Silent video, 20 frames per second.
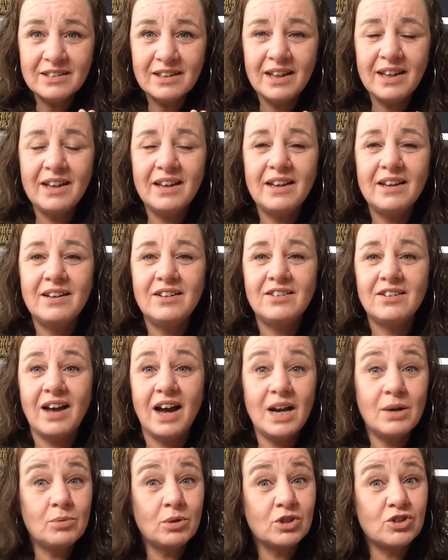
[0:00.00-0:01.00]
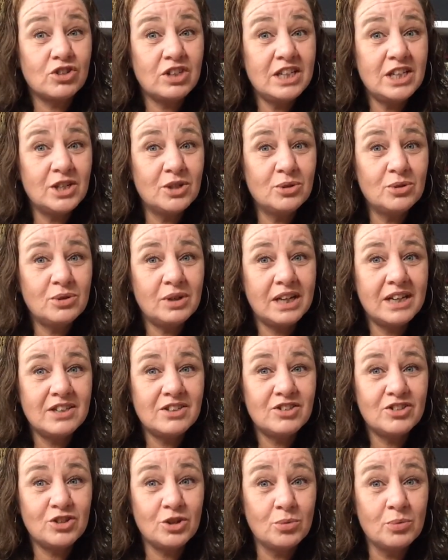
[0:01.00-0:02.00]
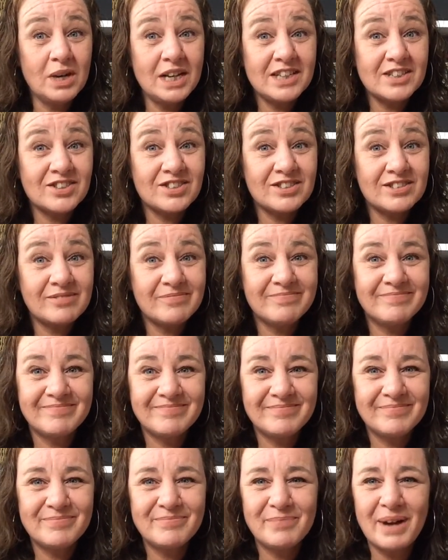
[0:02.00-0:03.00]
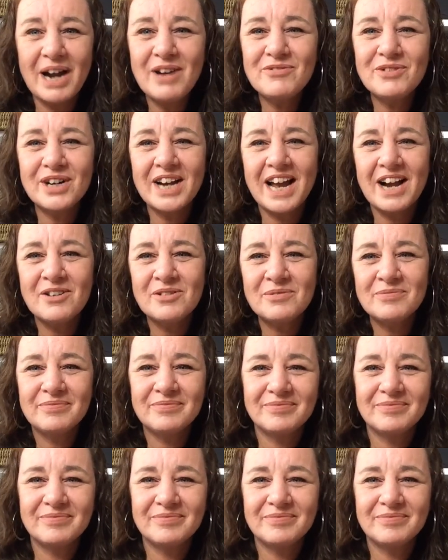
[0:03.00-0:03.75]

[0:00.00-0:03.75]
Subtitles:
and I will see you in 2 weeks. Bye for now.